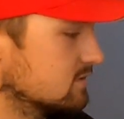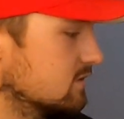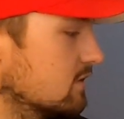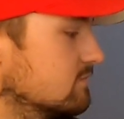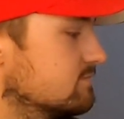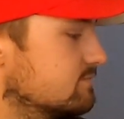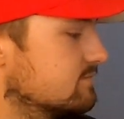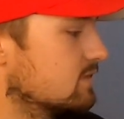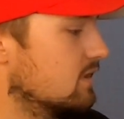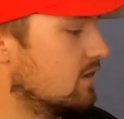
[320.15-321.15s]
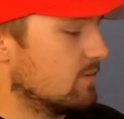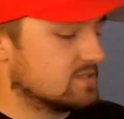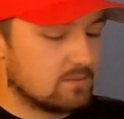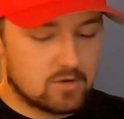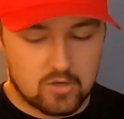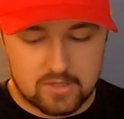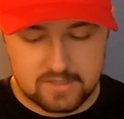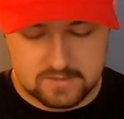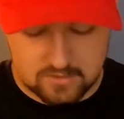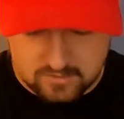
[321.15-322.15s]
So anyways, I'm gonna hook
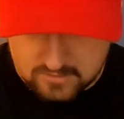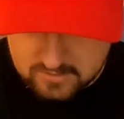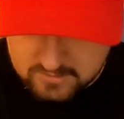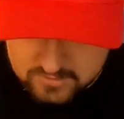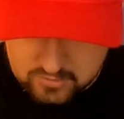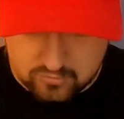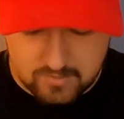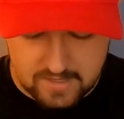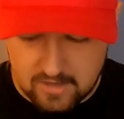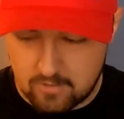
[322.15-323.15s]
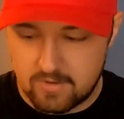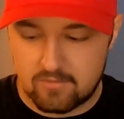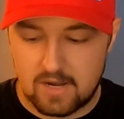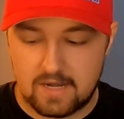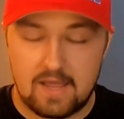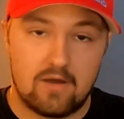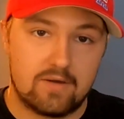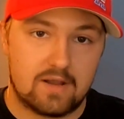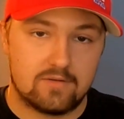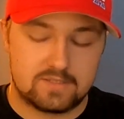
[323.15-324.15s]
this on to my helmet right
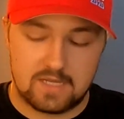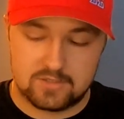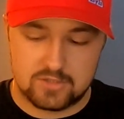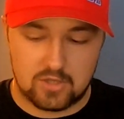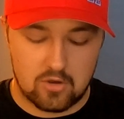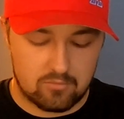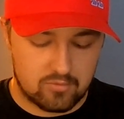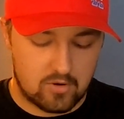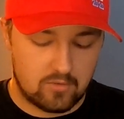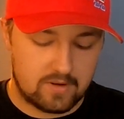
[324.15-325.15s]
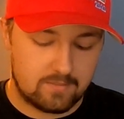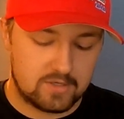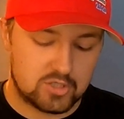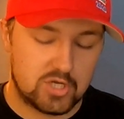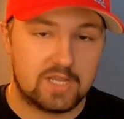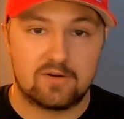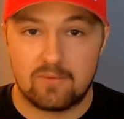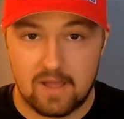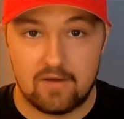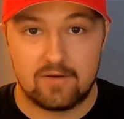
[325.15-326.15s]
now, and I'll attach the GoPro, and I'm gonna shake it
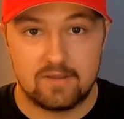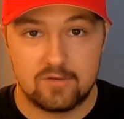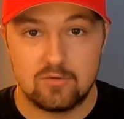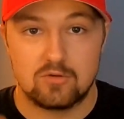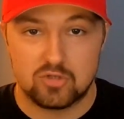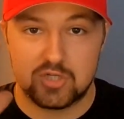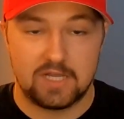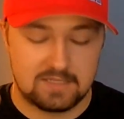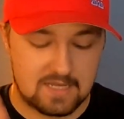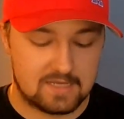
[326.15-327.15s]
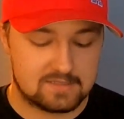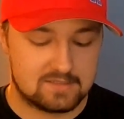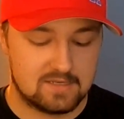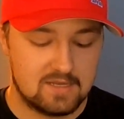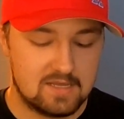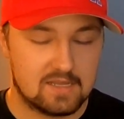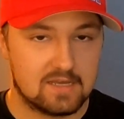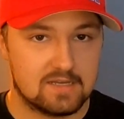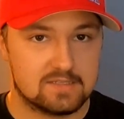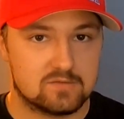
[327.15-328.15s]
around, do a little shake test,
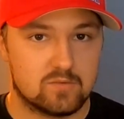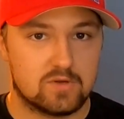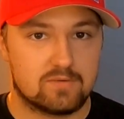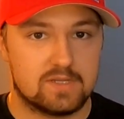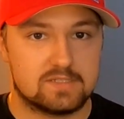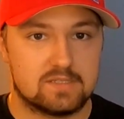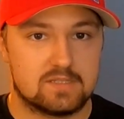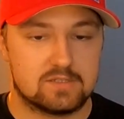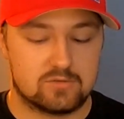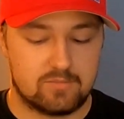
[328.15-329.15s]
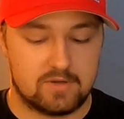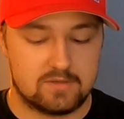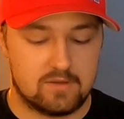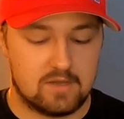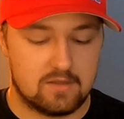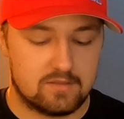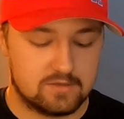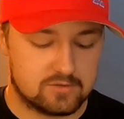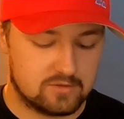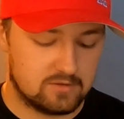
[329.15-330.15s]
because when you're racing, things are
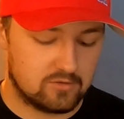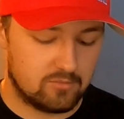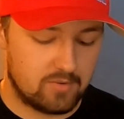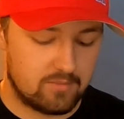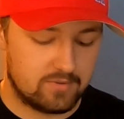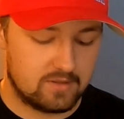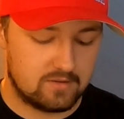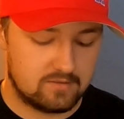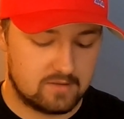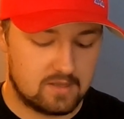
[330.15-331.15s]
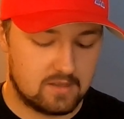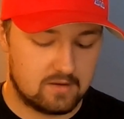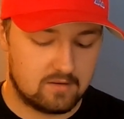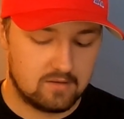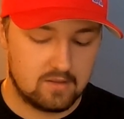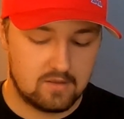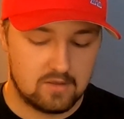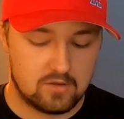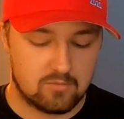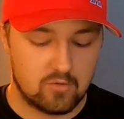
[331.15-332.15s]
a little bumpy and
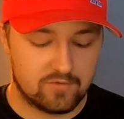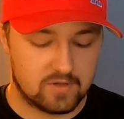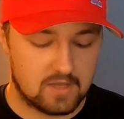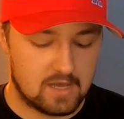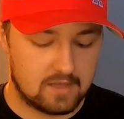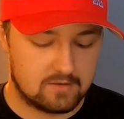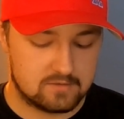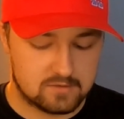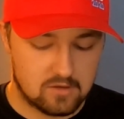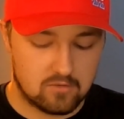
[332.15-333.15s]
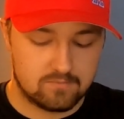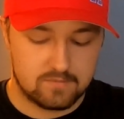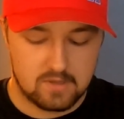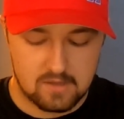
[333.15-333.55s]
you're moving a lot. So